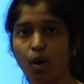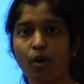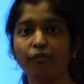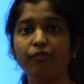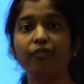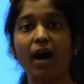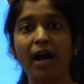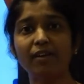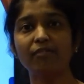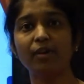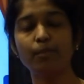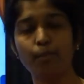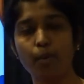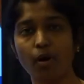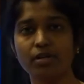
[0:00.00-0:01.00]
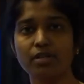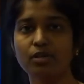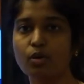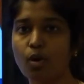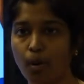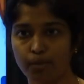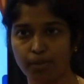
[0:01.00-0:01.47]
of five
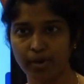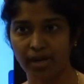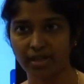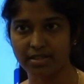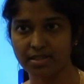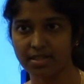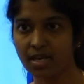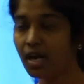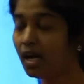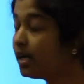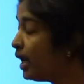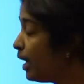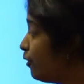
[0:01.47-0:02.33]
important components. Now,